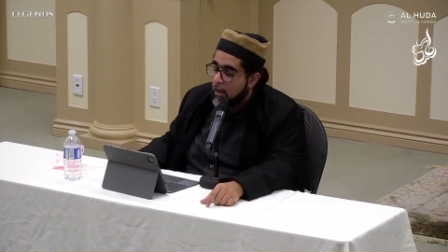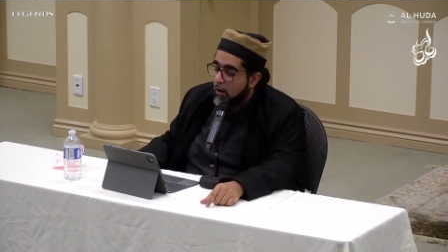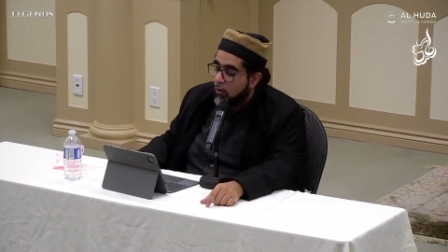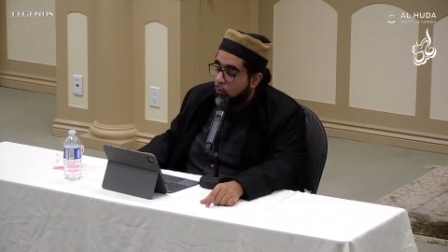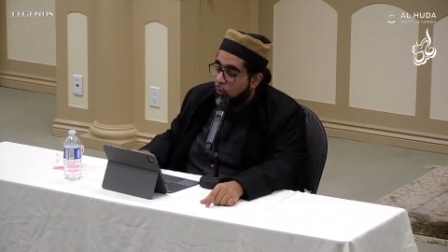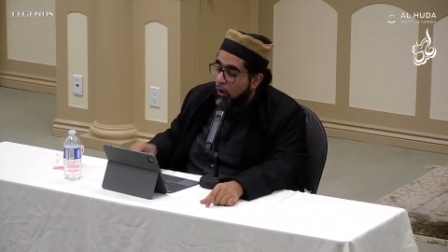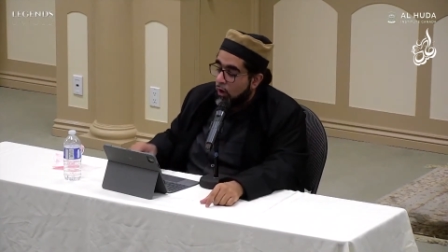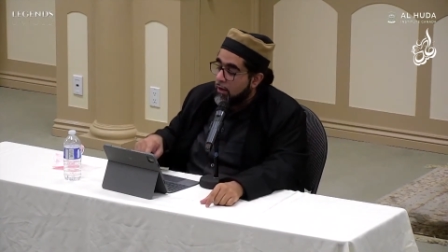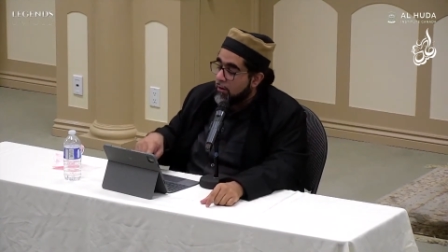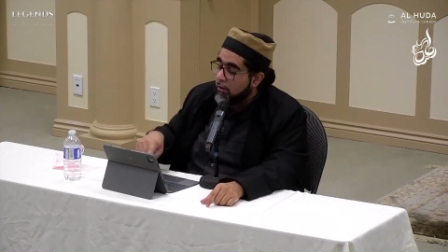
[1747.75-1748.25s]

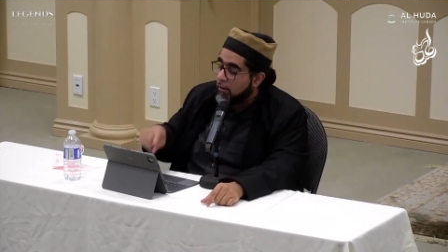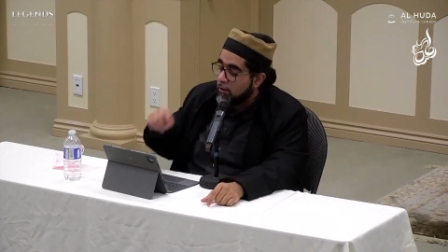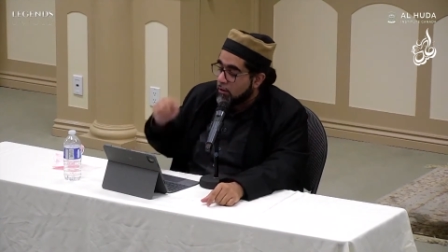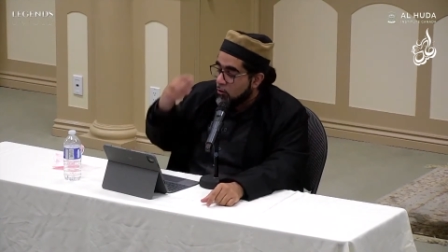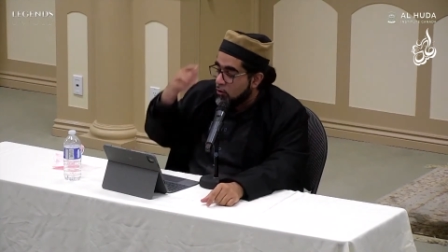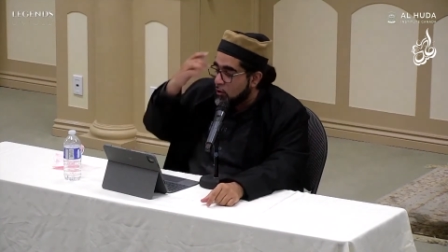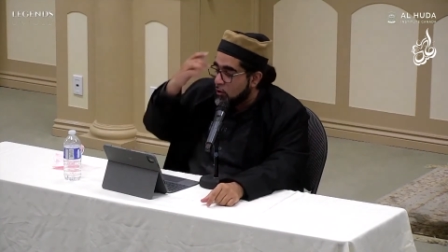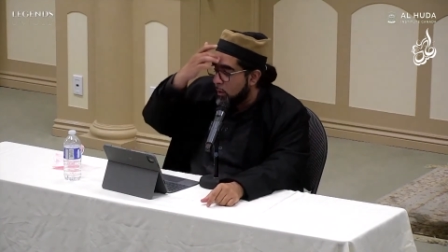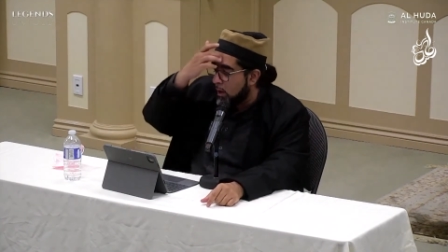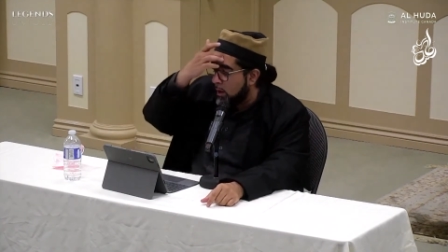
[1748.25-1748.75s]
one of the
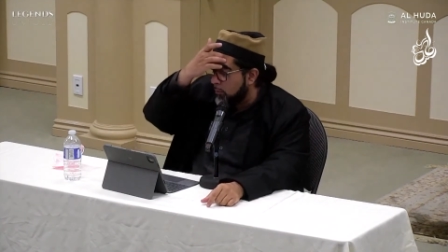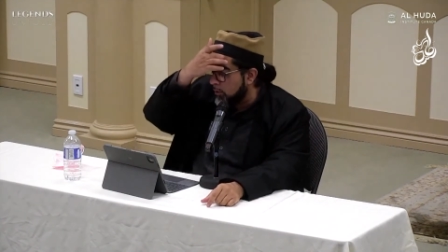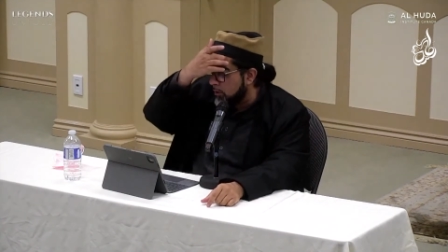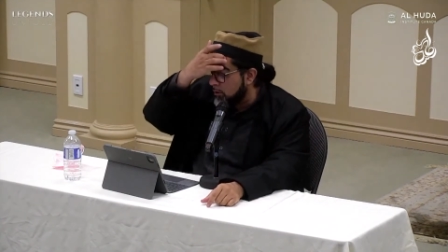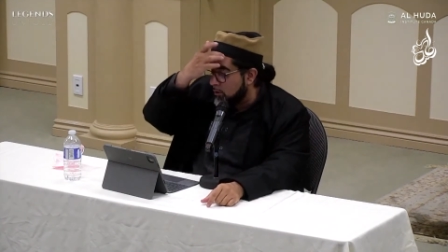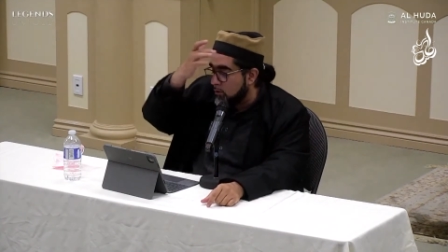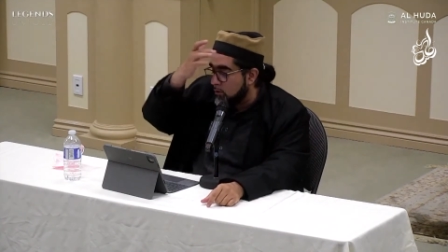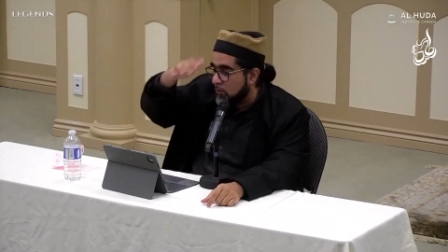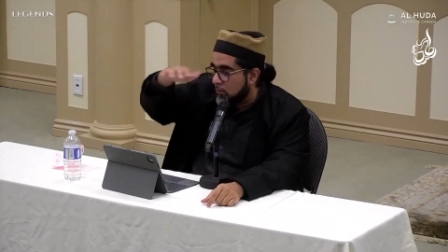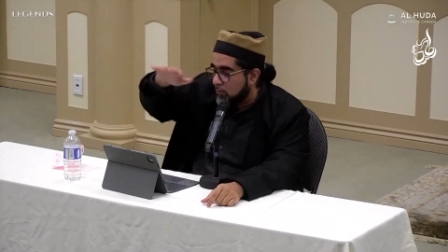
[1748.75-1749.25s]

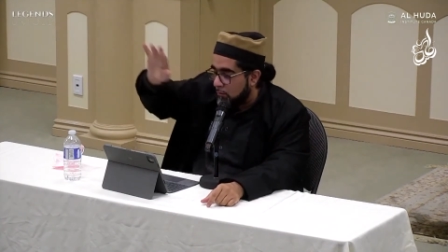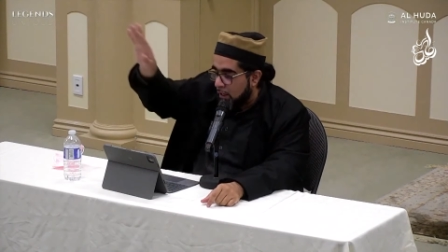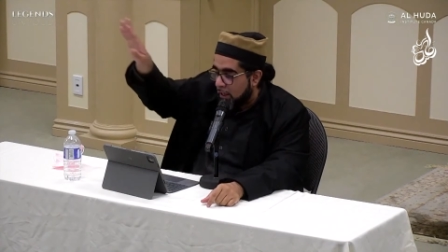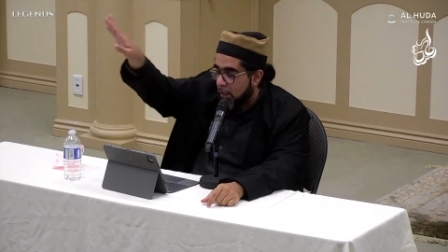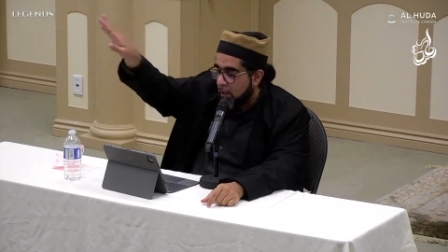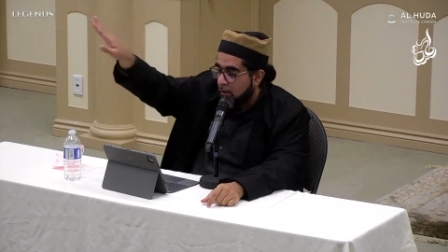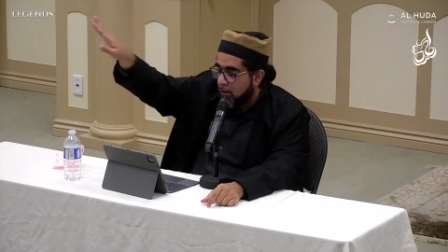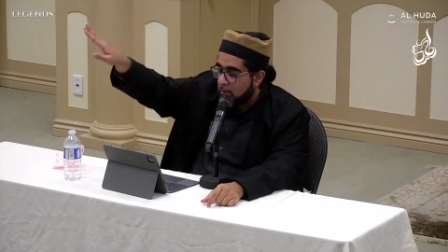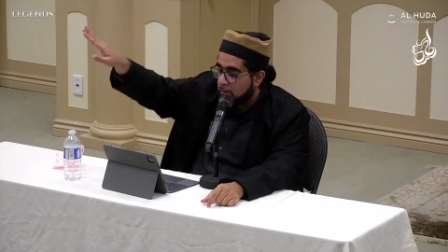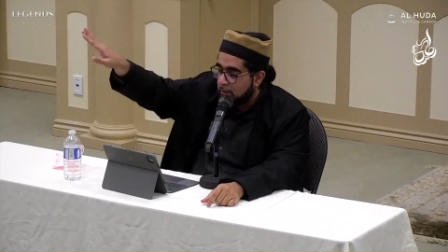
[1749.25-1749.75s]
newspapers
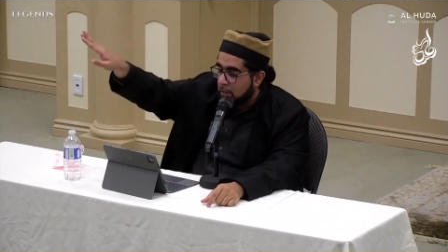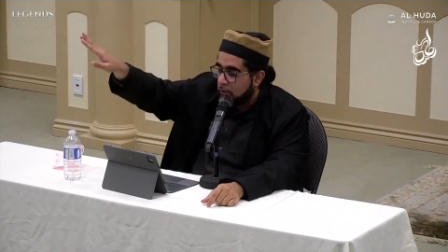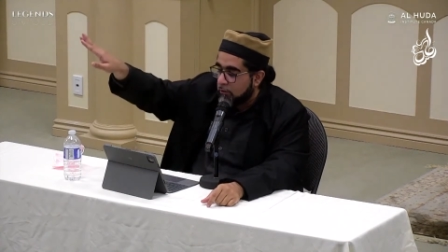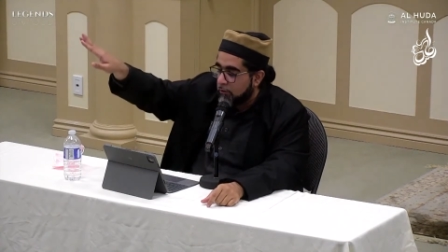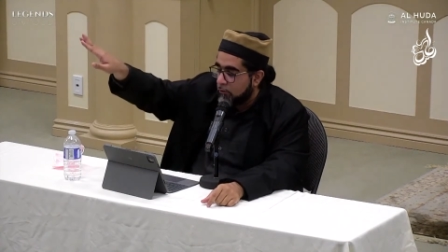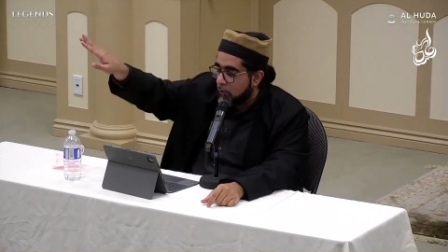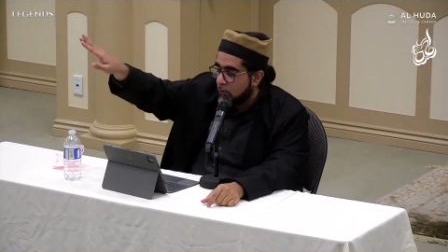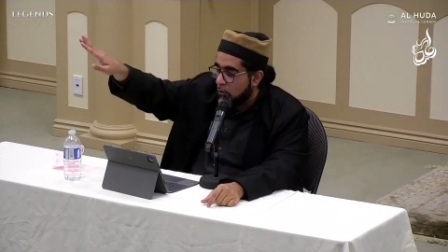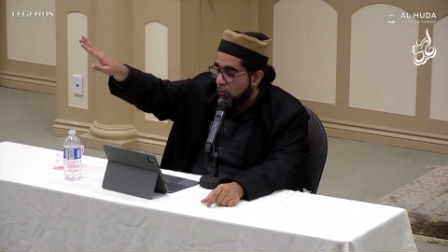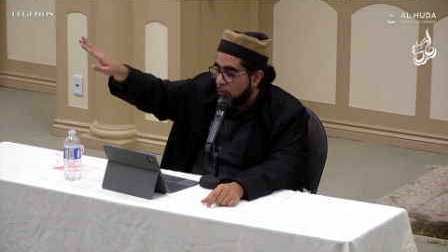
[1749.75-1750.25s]
many years down
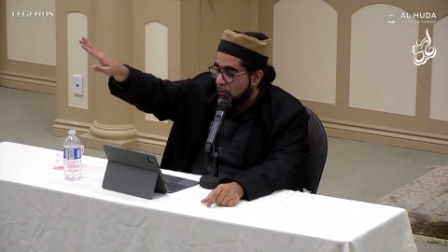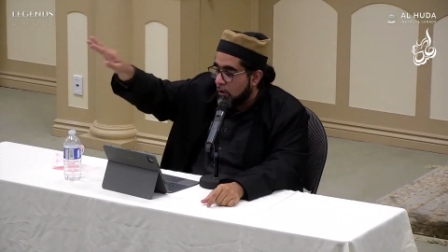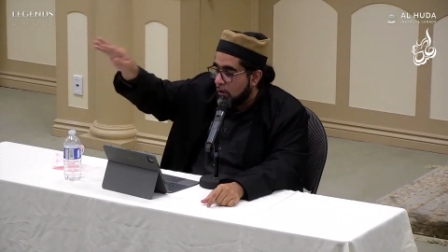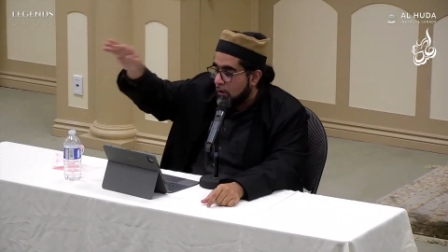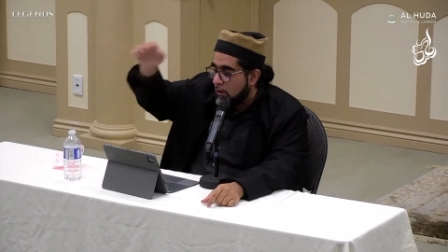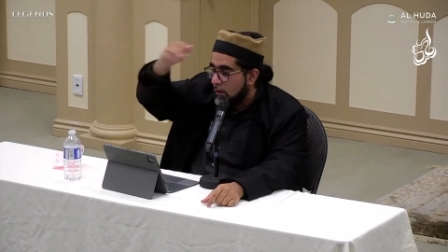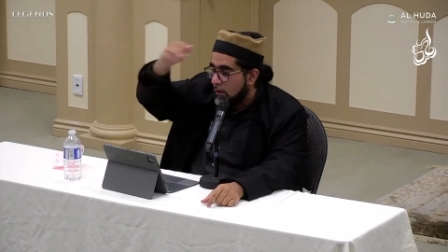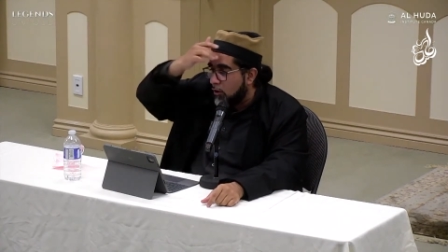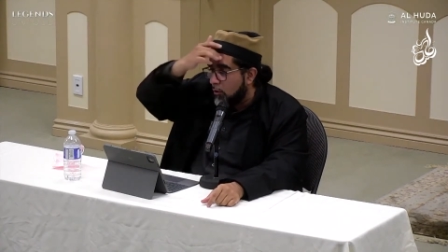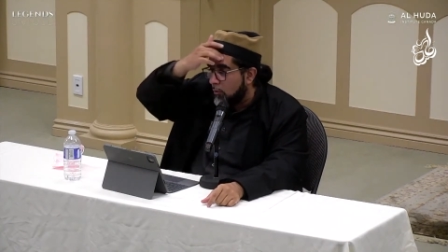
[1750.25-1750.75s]
the road
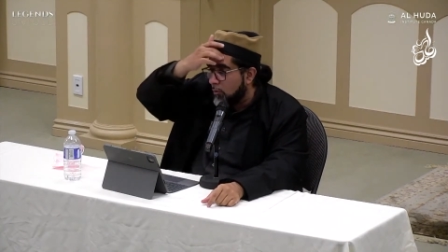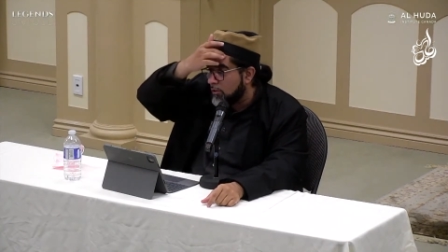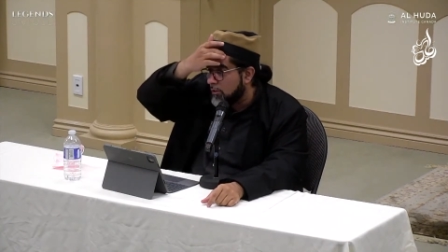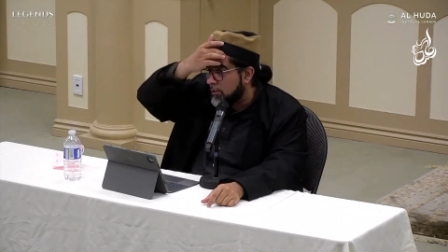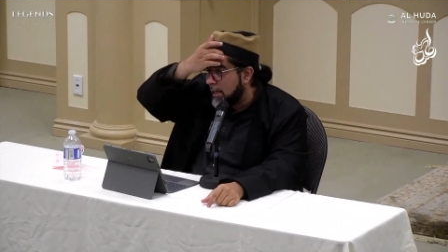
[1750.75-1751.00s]
almost